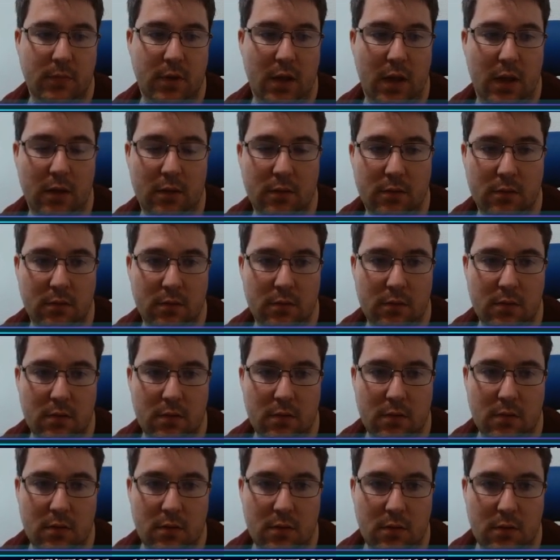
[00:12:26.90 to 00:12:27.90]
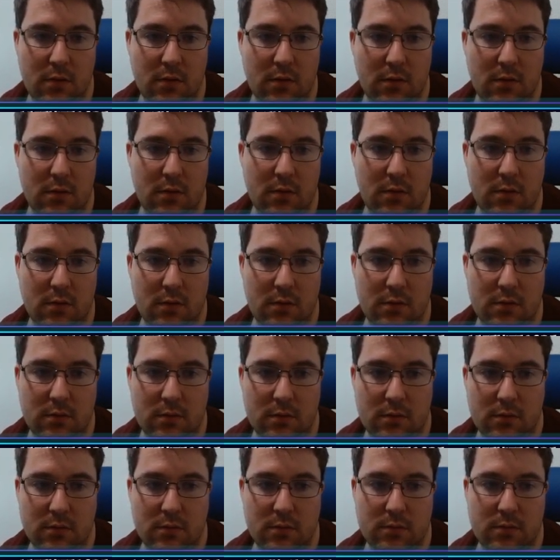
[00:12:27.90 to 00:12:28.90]
Okay.
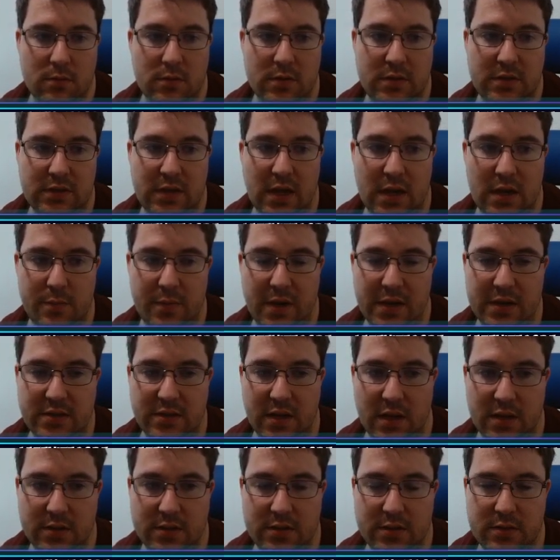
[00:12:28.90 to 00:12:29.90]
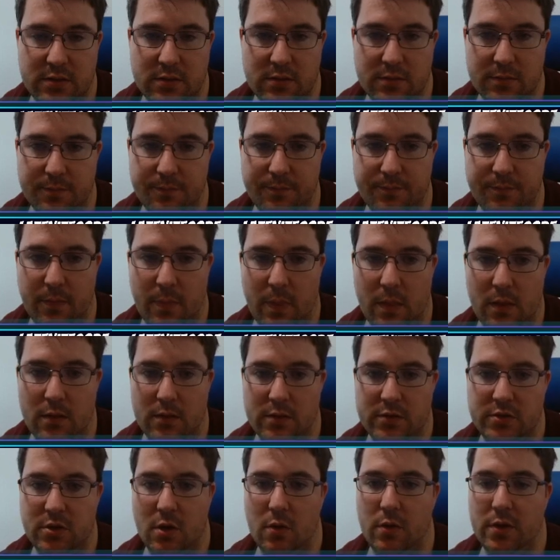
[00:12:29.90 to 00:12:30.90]
Does it kind of make sense?
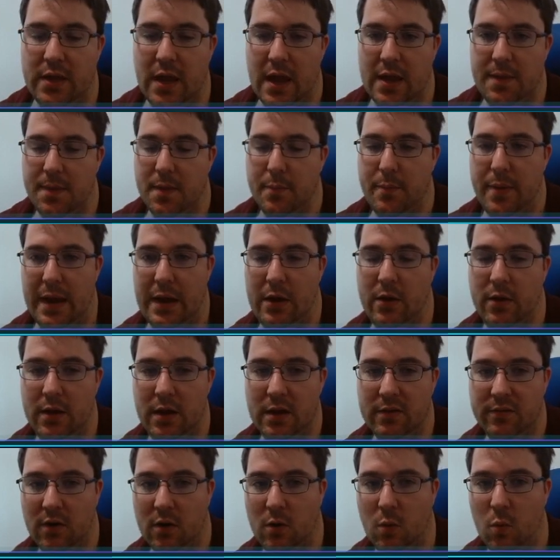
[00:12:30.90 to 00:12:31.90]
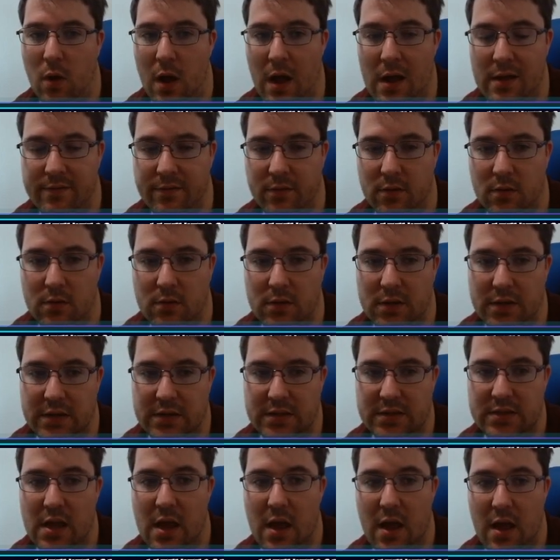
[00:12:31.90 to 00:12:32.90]
So again, the parity of our waffle
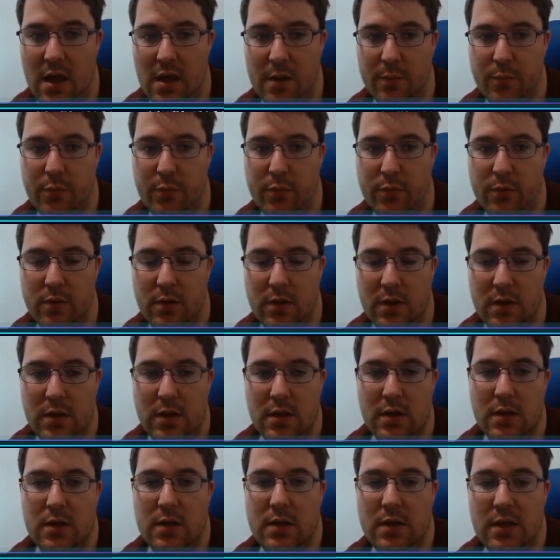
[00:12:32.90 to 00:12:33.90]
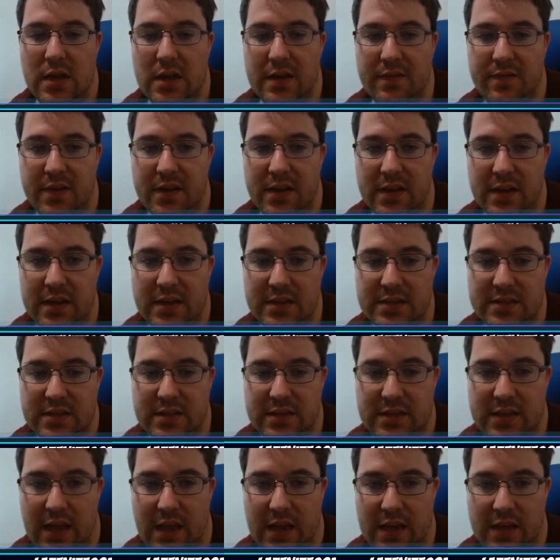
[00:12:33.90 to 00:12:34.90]
is up if it is the
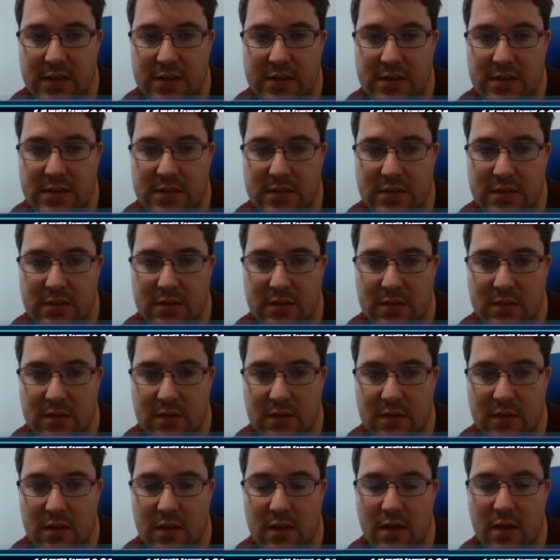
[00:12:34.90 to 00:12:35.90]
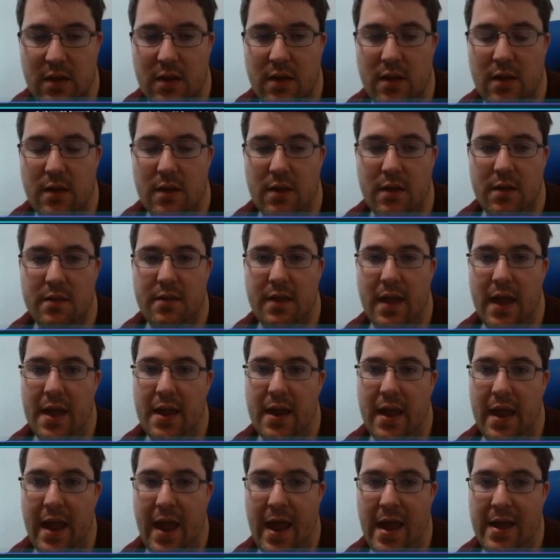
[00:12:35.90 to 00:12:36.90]
case
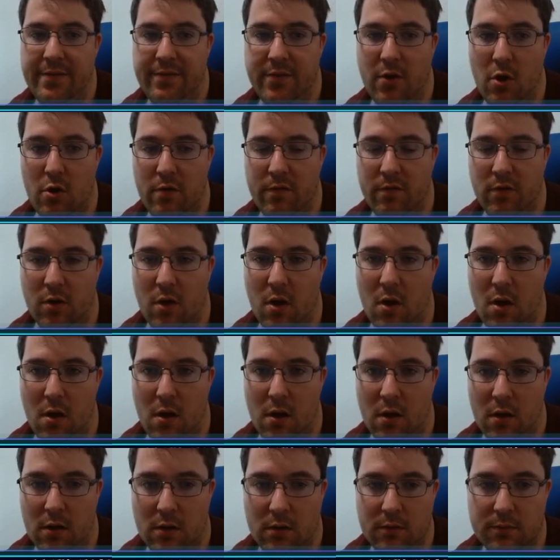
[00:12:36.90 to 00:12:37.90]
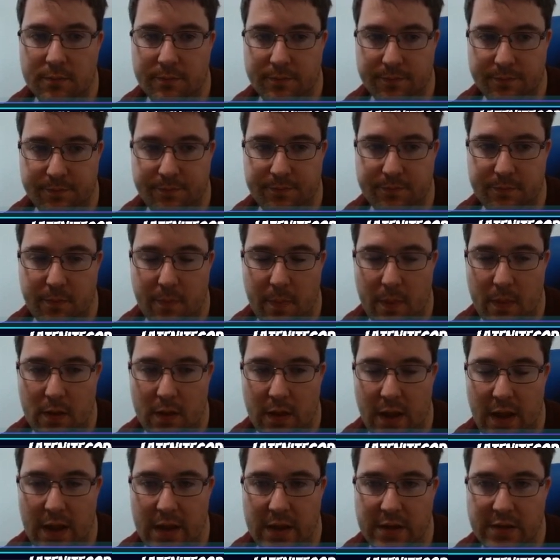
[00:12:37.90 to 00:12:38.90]
that F over R,
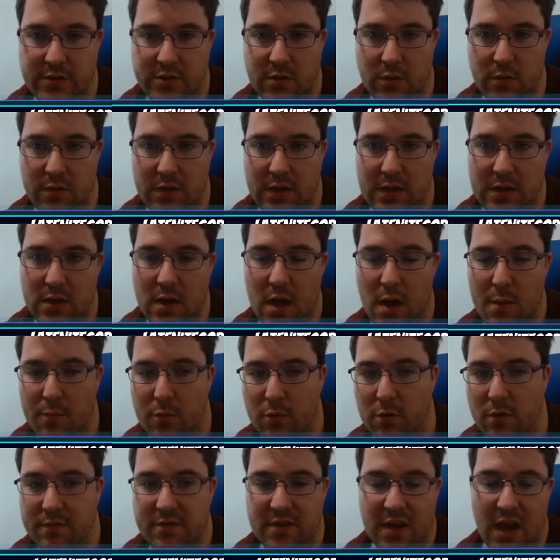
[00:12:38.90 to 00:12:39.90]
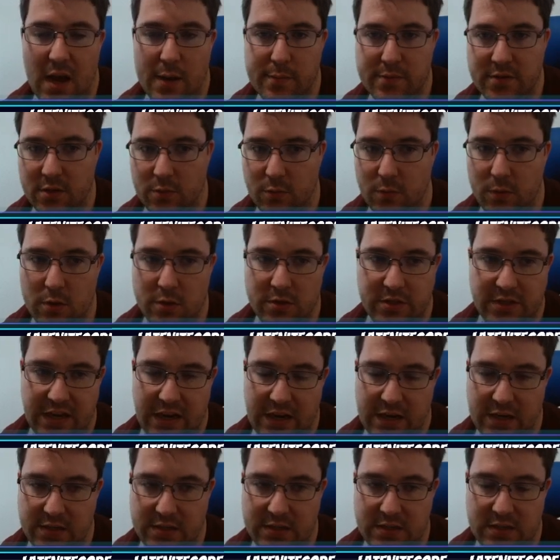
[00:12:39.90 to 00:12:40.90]
okay, so the number of times it
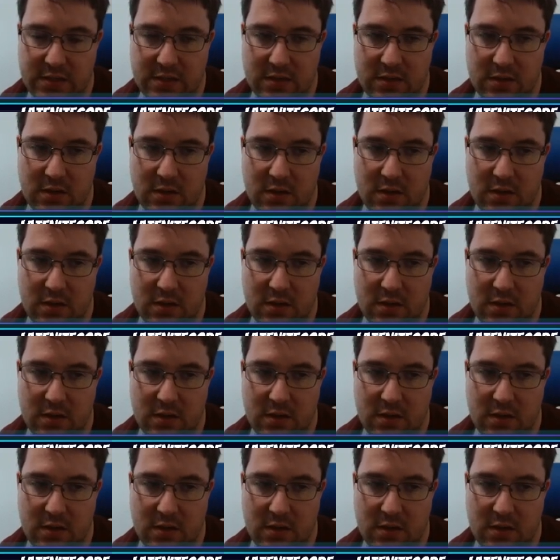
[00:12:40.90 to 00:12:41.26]
rotates,